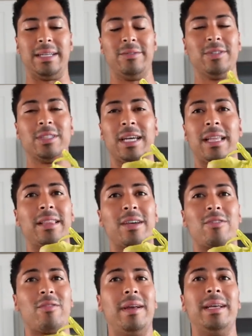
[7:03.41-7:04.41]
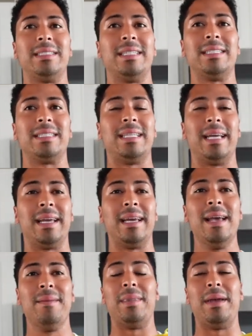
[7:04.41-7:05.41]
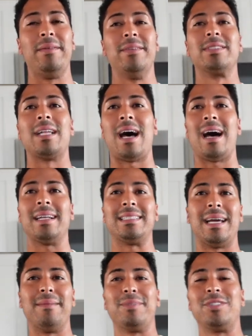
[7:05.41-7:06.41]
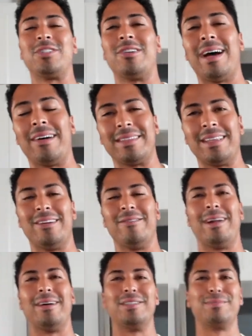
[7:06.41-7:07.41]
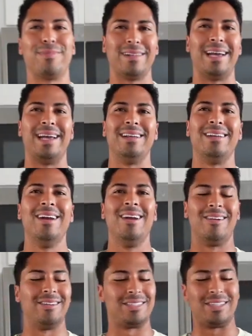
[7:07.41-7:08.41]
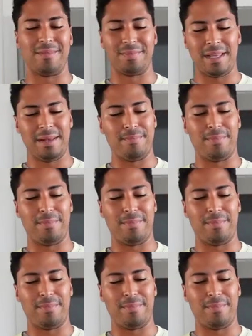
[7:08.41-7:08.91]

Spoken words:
It was like the craziest thing. Maybe it was the hot temperature out there when I was playing or something,